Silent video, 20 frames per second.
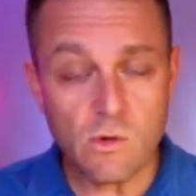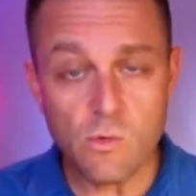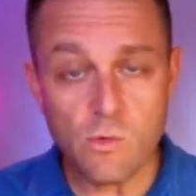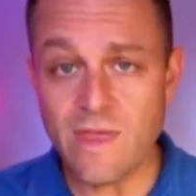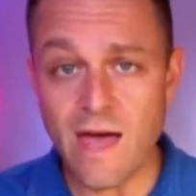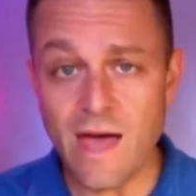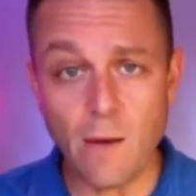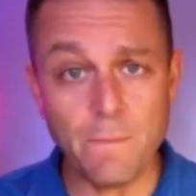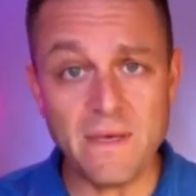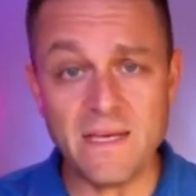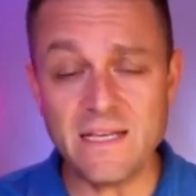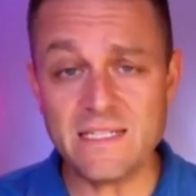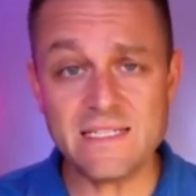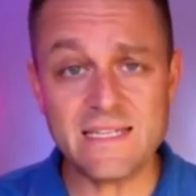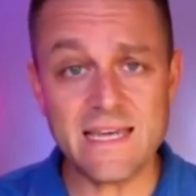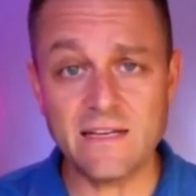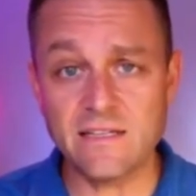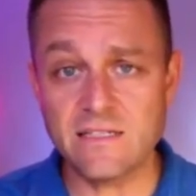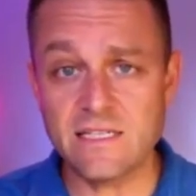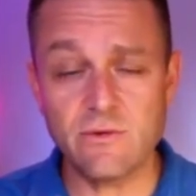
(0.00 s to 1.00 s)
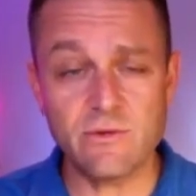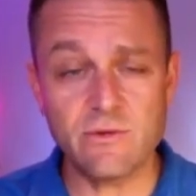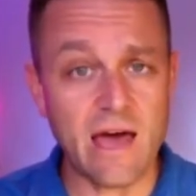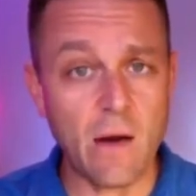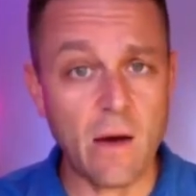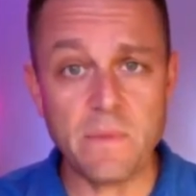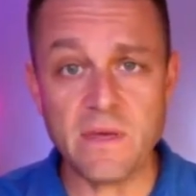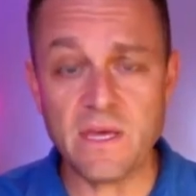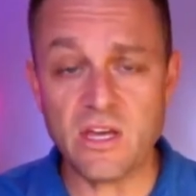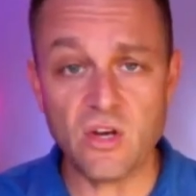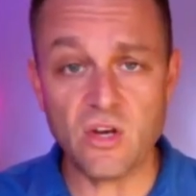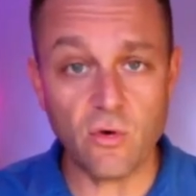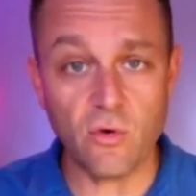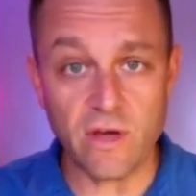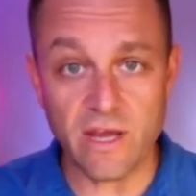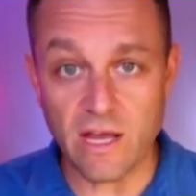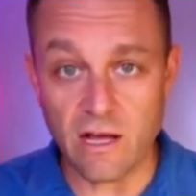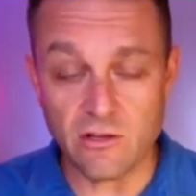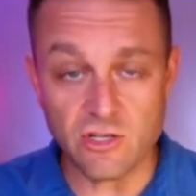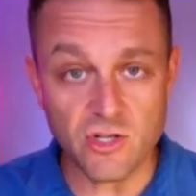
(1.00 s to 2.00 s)
without being salesy, without being
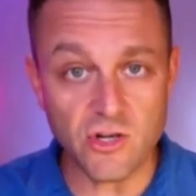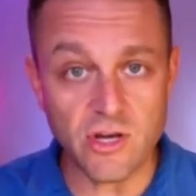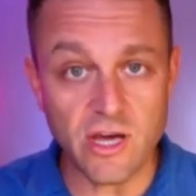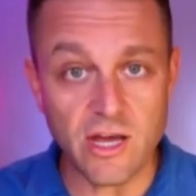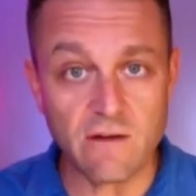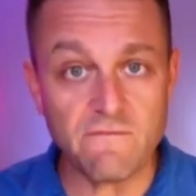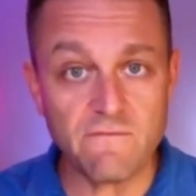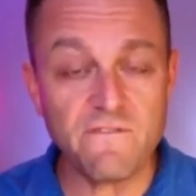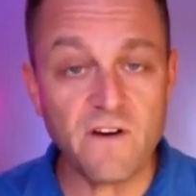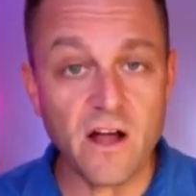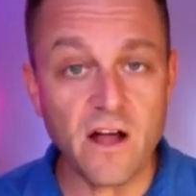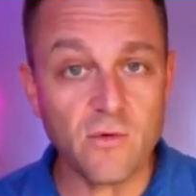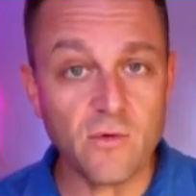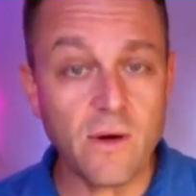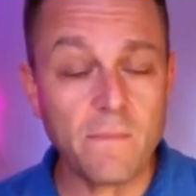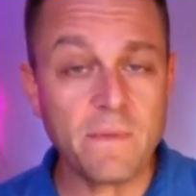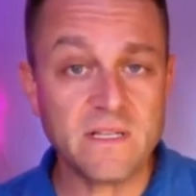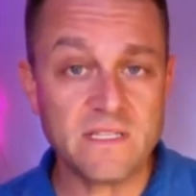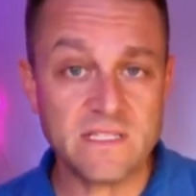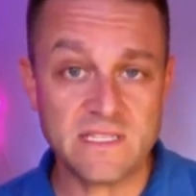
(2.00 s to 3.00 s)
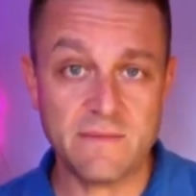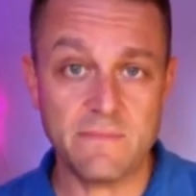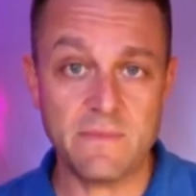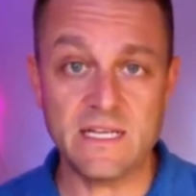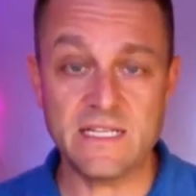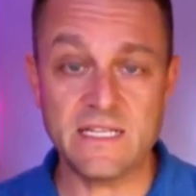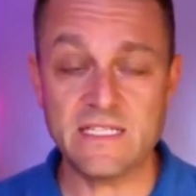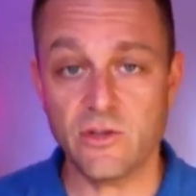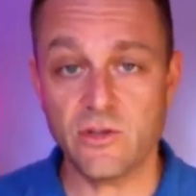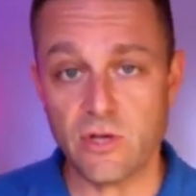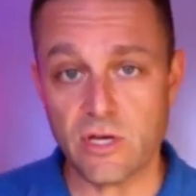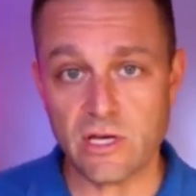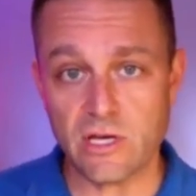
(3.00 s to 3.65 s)
annoying. I'll show you how to follow up on somebody till they